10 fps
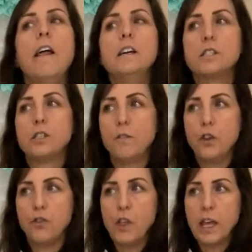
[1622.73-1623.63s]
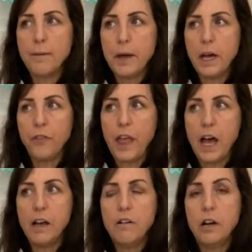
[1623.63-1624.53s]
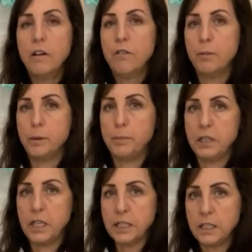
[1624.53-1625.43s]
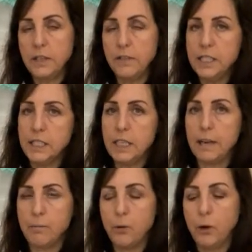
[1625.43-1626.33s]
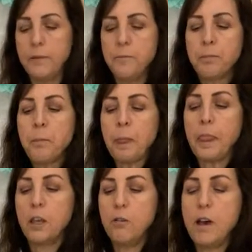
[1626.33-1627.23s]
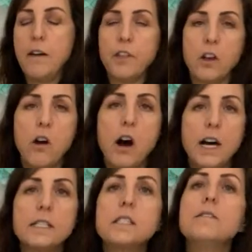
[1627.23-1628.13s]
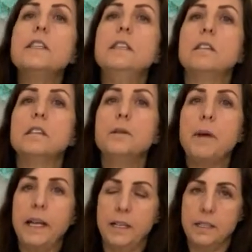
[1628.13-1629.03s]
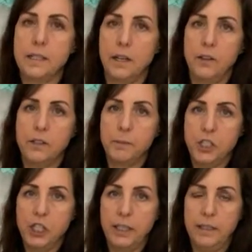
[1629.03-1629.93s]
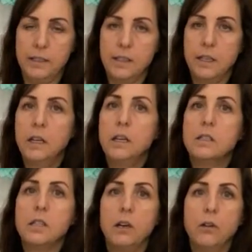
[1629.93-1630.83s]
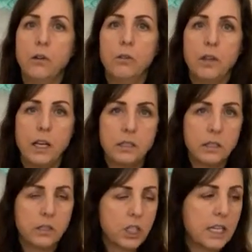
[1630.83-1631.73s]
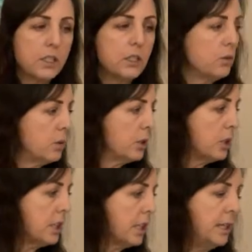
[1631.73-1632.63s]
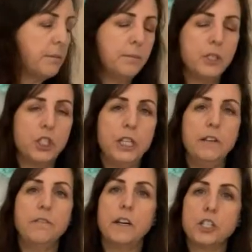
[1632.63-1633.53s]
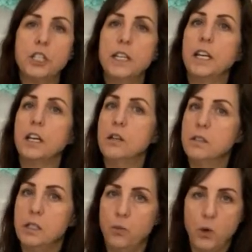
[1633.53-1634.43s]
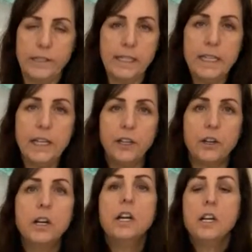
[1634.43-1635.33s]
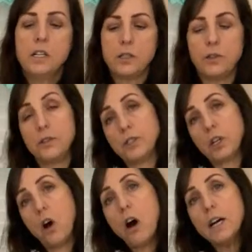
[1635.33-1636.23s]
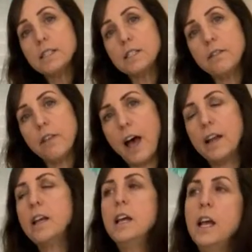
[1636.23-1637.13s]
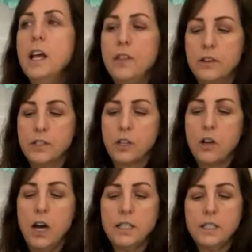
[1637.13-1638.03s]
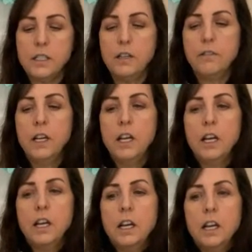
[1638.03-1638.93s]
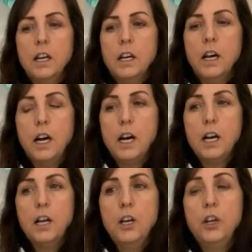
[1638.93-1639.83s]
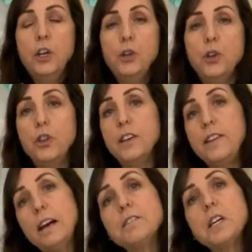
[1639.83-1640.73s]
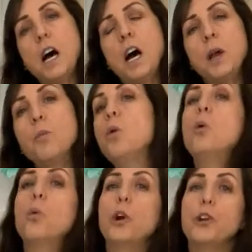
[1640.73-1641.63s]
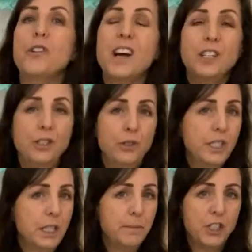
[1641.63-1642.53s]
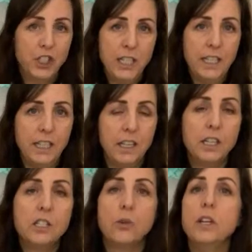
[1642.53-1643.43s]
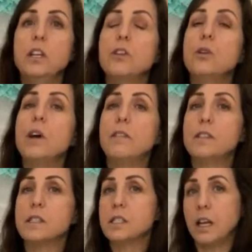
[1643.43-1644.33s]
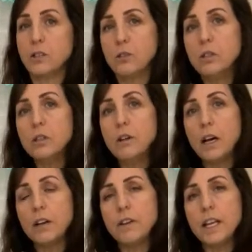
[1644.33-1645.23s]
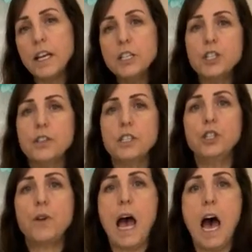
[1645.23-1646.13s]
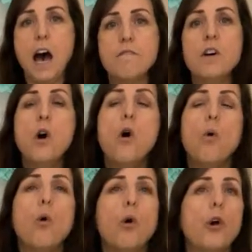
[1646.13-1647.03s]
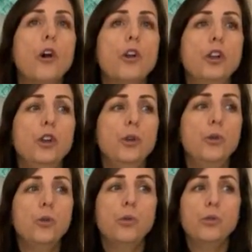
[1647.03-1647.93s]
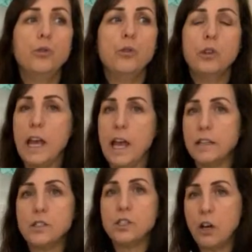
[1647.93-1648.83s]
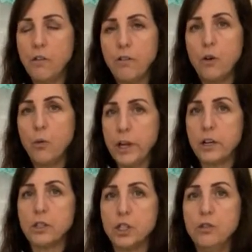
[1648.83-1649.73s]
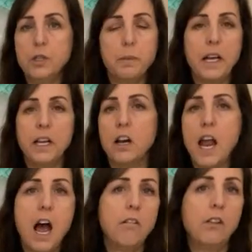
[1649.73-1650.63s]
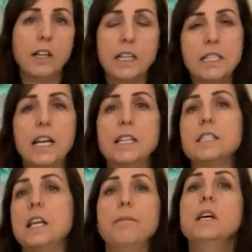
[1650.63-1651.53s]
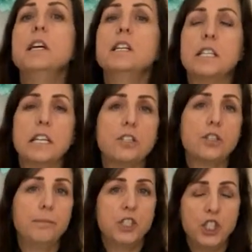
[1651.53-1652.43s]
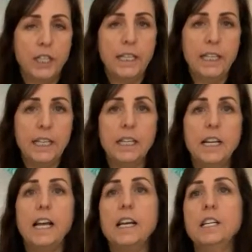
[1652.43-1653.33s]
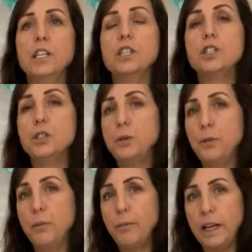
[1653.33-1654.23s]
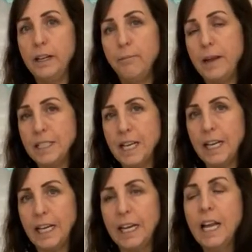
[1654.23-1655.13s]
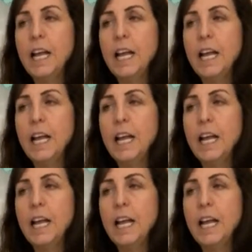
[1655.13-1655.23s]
So if you think about that from a productivity standpoint, you have the cost of yearly maintenance on those machines. So they suggest in order to keep the machine functioning, it goes in once a year. So there's the cost of that. There's the cost of the downtime where you're not using the machine. So either you have to schedule it around a vacation that you have, or you can't sew for a week or two, depending on how long it takes them to get your machine in and to maintain it.